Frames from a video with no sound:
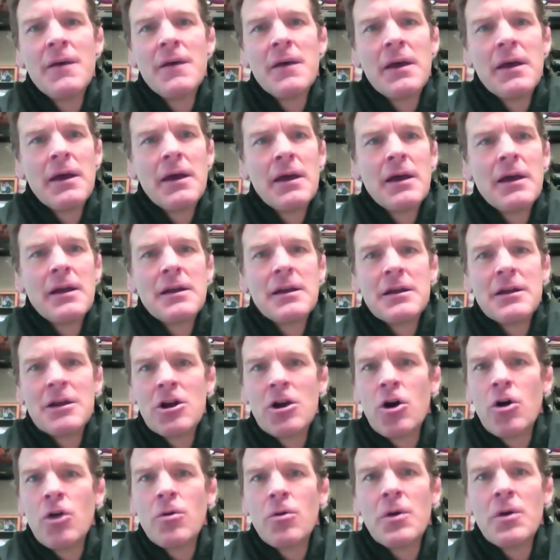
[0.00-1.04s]
And, you
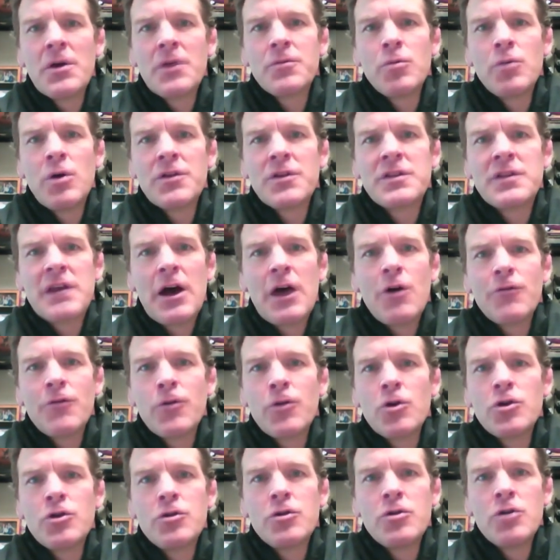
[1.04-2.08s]
know, with
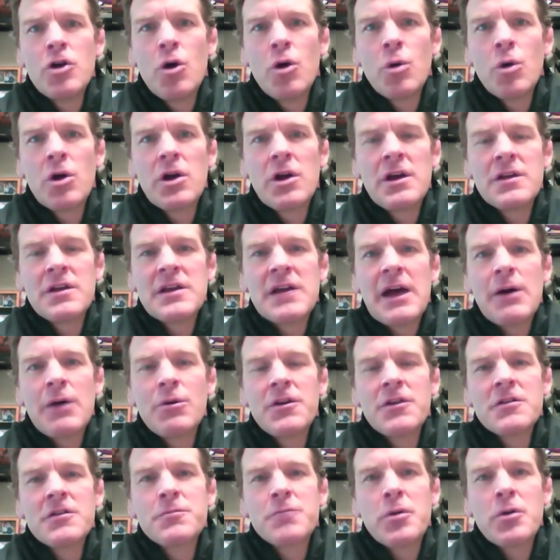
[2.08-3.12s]
Telford, you know where he's at with
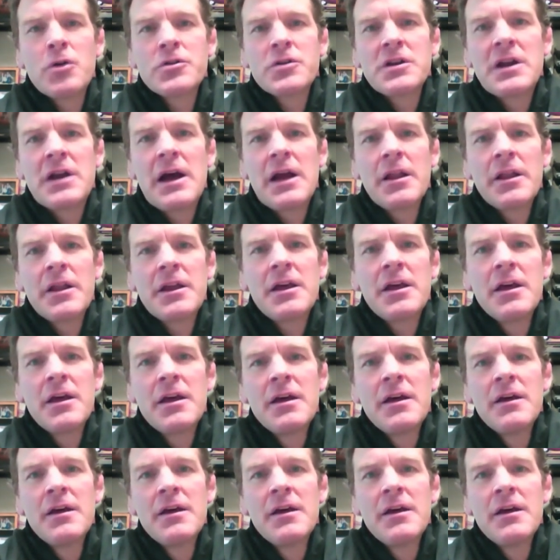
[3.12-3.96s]
his personality.